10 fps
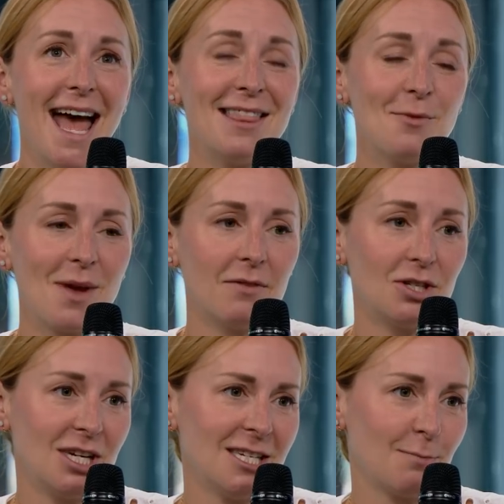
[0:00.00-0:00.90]
And then we have a
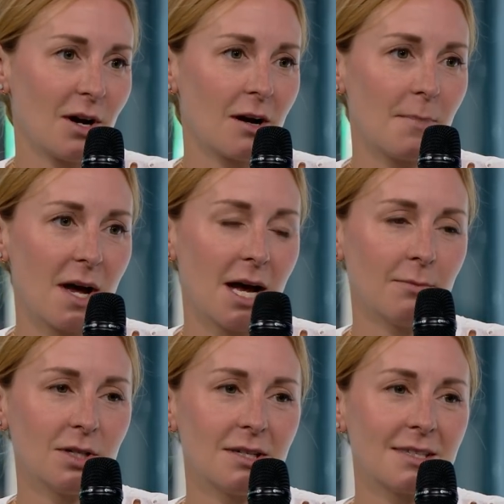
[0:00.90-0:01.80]
cheeseburger
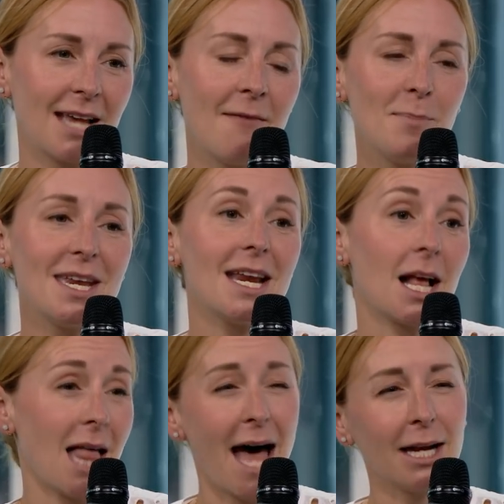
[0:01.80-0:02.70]
bomb, which is, I've been eating
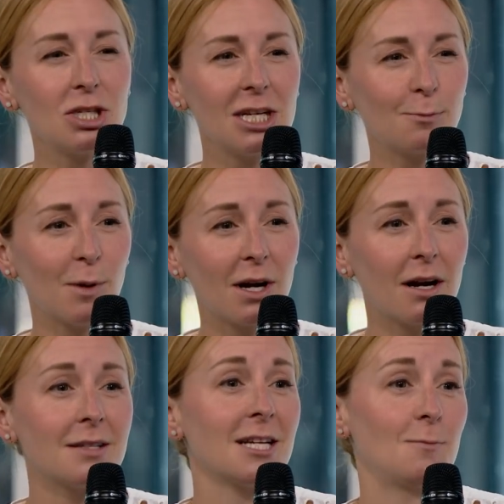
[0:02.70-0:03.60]
a lot of
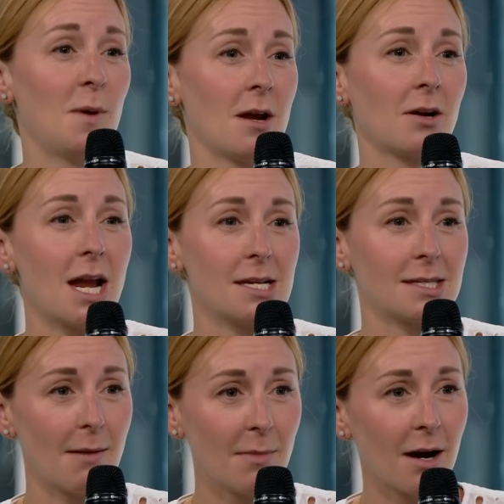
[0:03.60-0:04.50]
cheeseburgers. It's been a great
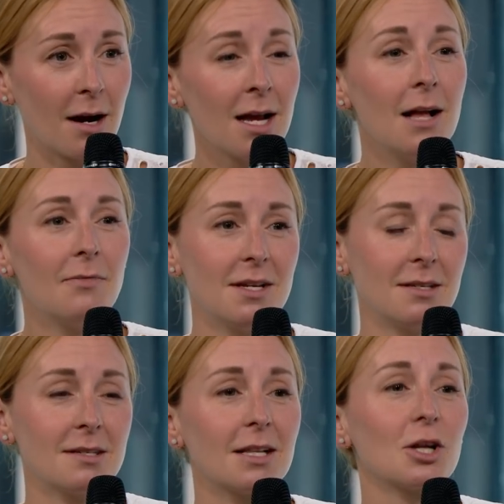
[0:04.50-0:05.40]
summer. This
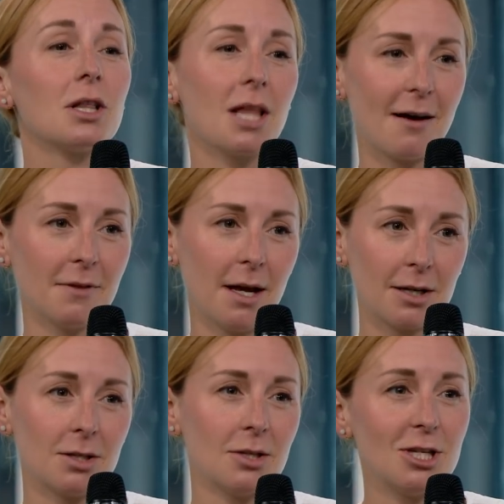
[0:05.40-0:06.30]
is a little love
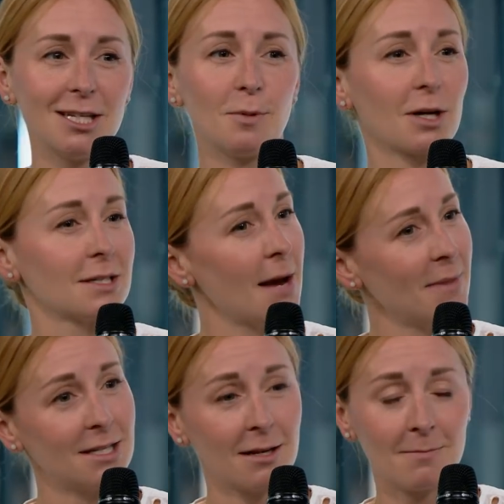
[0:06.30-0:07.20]
letter to the cheeseburger. It's not
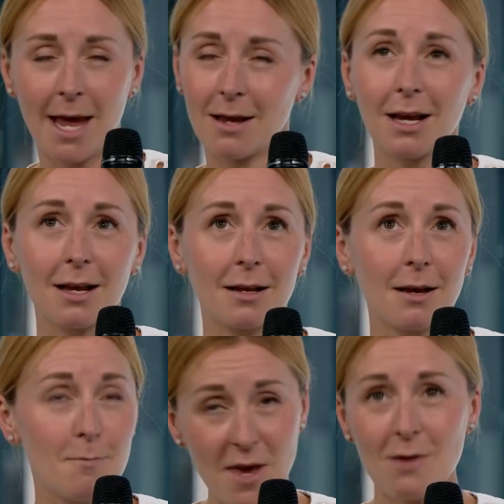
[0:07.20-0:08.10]
meant to
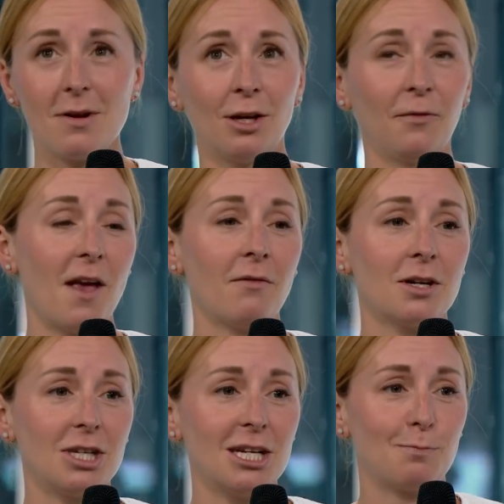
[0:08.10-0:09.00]
compete with your
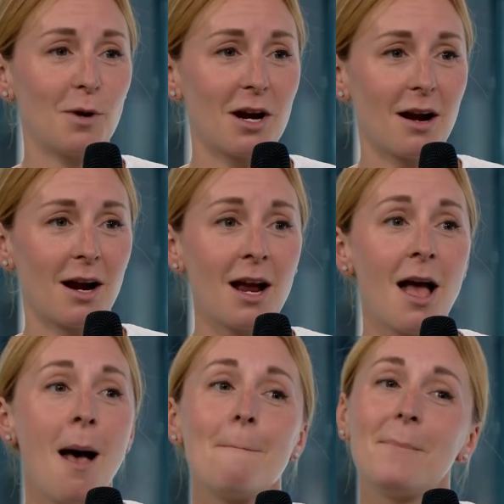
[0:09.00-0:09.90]
favorite cheeseburger,
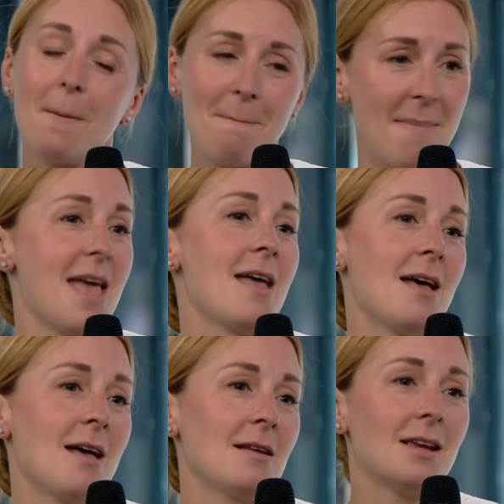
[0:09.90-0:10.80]
but
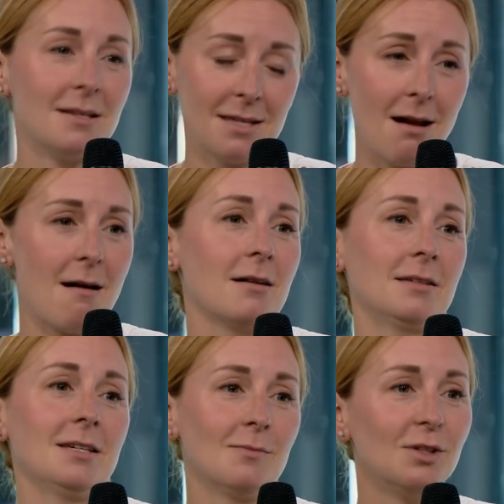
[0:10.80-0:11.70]
man, is it
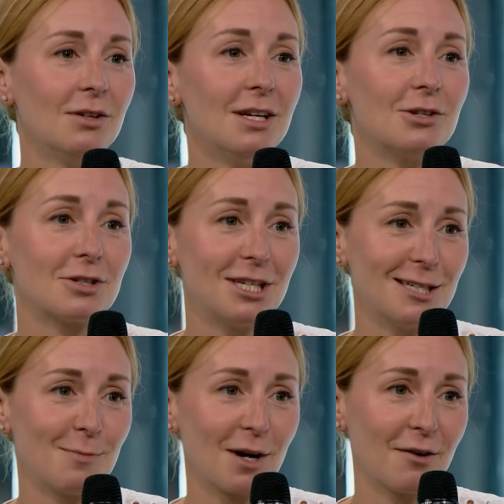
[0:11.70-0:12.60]
awesome when you need your
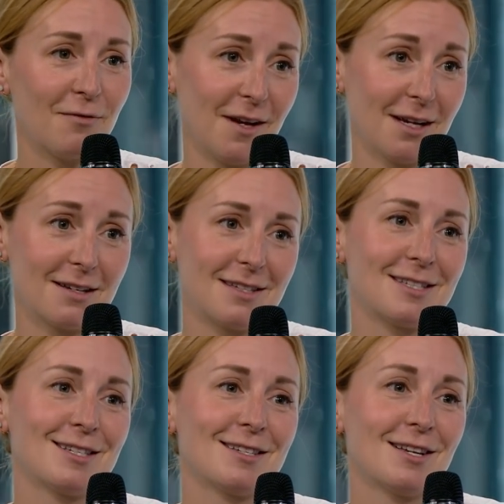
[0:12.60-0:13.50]
cheeseburger
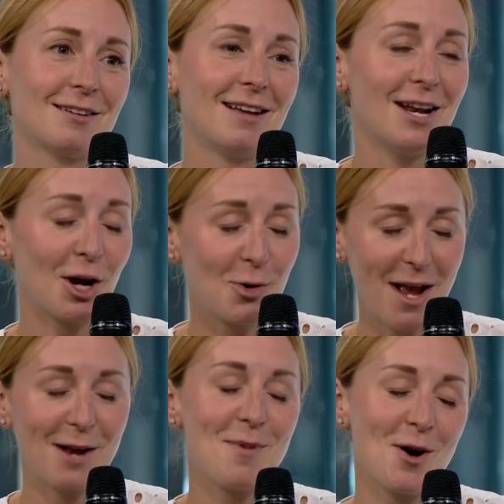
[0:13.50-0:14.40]
fix in a
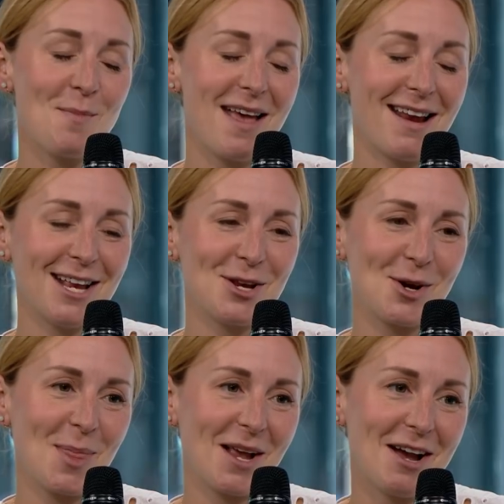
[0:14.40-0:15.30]
quick moment and you're
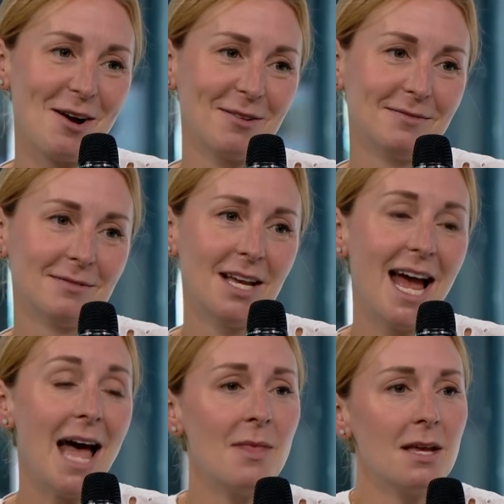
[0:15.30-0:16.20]
on the go. You can grab and
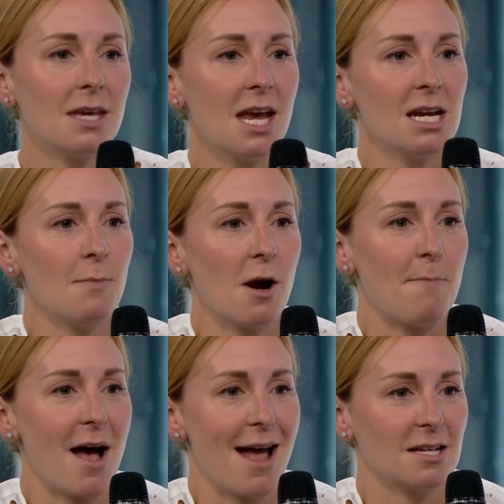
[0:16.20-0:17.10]
go. And then candy bar
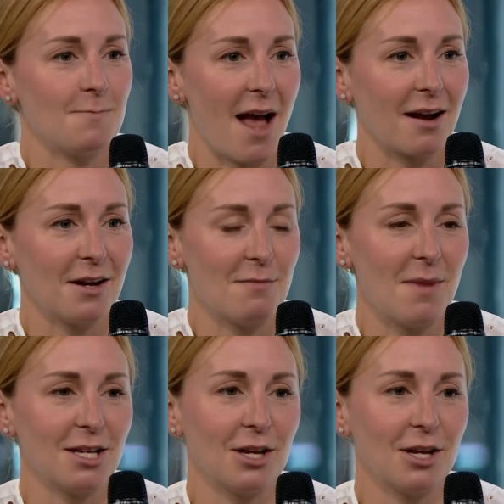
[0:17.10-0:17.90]
pie is back on the menu,